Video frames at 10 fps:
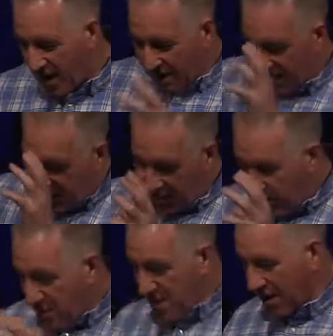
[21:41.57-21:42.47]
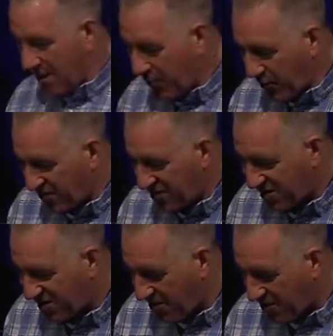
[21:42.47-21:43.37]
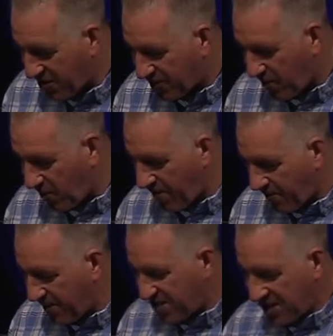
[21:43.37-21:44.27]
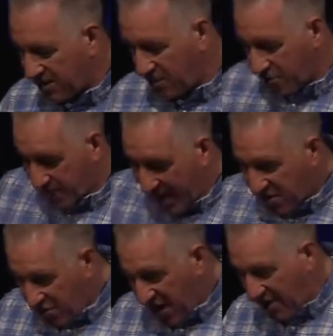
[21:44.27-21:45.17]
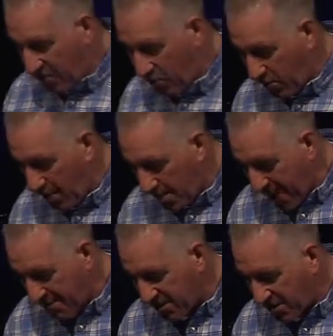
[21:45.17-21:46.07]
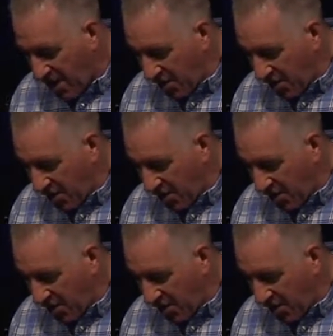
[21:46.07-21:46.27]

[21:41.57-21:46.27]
Then in a little parentheses here in verse 15, goes back to John the Baptist.